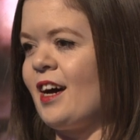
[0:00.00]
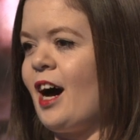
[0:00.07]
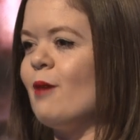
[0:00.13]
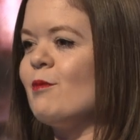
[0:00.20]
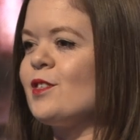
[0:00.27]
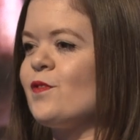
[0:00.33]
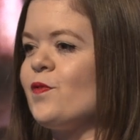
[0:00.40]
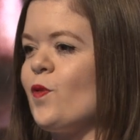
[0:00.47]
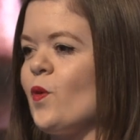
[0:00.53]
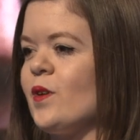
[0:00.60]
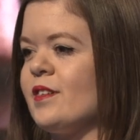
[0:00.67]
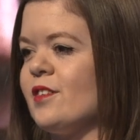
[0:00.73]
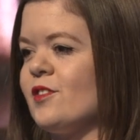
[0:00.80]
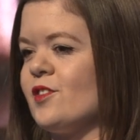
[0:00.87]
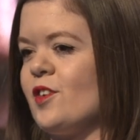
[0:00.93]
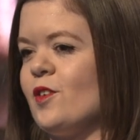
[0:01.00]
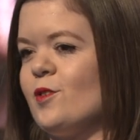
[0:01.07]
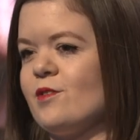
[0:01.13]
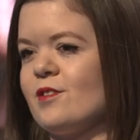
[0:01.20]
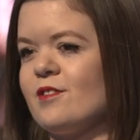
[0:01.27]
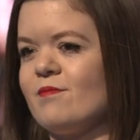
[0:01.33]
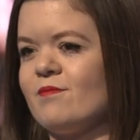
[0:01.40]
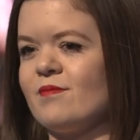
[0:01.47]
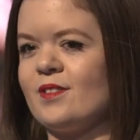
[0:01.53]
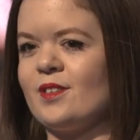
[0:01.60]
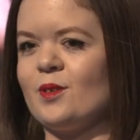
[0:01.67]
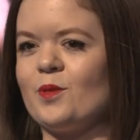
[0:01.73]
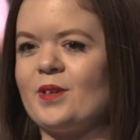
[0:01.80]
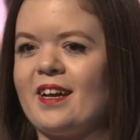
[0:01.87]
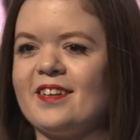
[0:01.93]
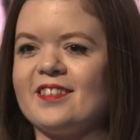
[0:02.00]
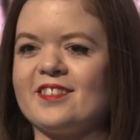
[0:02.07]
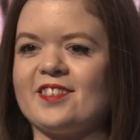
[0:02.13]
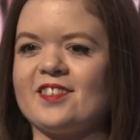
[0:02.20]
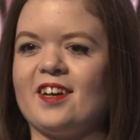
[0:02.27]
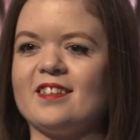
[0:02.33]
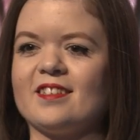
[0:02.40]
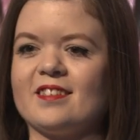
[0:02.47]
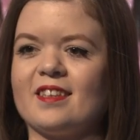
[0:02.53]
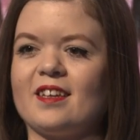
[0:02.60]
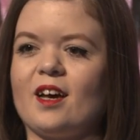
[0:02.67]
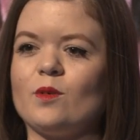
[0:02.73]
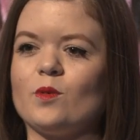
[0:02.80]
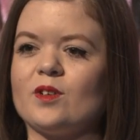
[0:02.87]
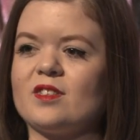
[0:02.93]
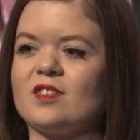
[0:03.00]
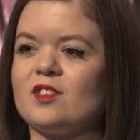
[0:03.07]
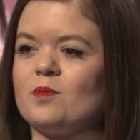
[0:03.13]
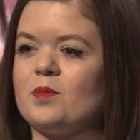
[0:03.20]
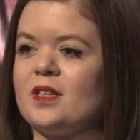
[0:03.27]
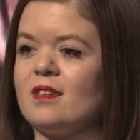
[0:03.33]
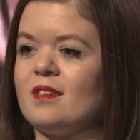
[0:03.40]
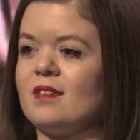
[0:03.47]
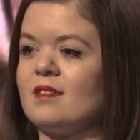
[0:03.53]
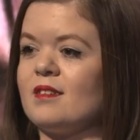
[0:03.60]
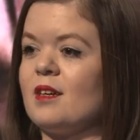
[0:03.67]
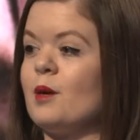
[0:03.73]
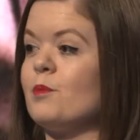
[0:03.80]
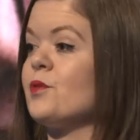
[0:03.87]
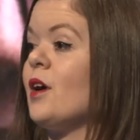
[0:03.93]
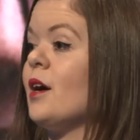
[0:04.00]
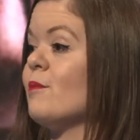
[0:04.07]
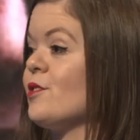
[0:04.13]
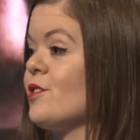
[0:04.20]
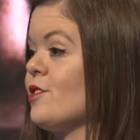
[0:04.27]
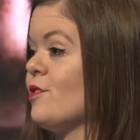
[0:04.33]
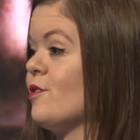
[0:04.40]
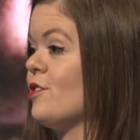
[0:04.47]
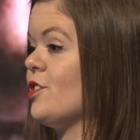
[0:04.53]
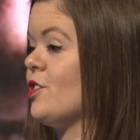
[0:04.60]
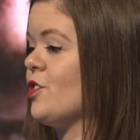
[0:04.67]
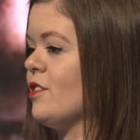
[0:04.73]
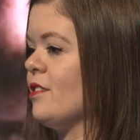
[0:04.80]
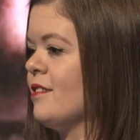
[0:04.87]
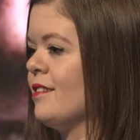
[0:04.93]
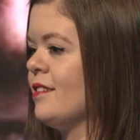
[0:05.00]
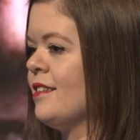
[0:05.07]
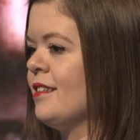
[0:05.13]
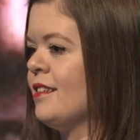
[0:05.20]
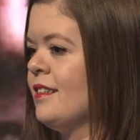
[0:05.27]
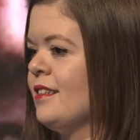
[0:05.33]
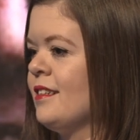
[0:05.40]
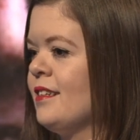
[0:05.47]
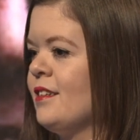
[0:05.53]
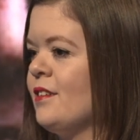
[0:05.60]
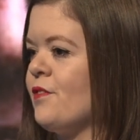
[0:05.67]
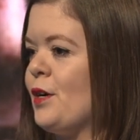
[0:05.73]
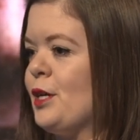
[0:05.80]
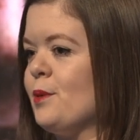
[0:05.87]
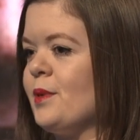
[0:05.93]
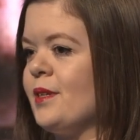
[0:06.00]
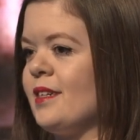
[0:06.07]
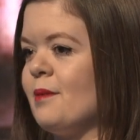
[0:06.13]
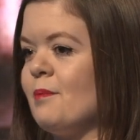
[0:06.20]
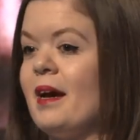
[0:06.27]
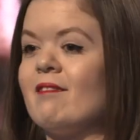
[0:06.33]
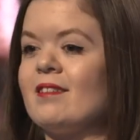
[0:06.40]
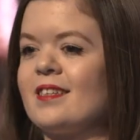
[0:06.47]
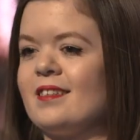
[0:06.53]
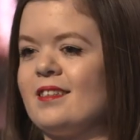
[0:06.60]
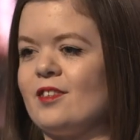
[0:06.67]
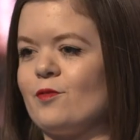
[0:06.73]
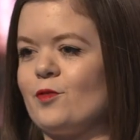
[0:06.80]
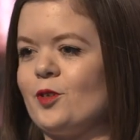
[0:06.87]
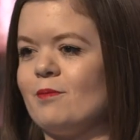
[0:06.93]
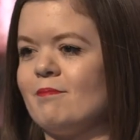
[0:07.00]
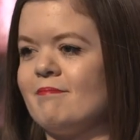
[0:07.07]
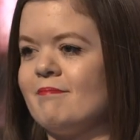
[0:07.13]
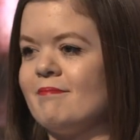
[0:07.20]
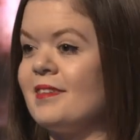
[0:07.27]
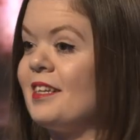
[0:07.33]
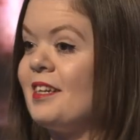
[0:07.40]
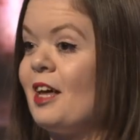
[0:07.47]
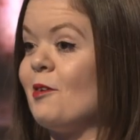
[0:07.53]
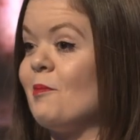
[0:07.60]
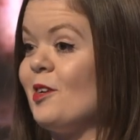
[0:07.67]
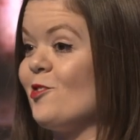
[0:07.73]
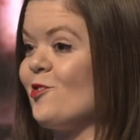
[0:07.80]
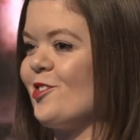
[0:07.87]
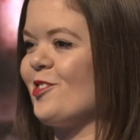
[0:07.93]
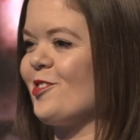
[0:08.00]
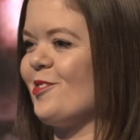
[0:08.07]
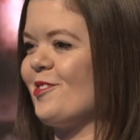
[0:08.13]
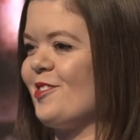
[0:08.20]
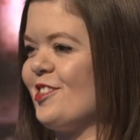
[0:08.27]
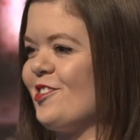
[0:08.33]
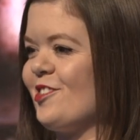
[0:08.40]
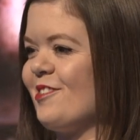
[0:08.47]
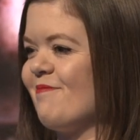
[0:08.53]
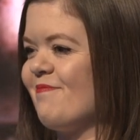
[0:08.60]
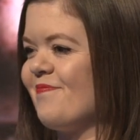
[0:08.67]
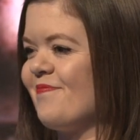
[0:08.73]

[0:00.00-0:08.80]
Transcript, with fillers: I was four years old when I decided that I wanted to be a primary school teacher. For anybody American in the room, an elementary school teacher.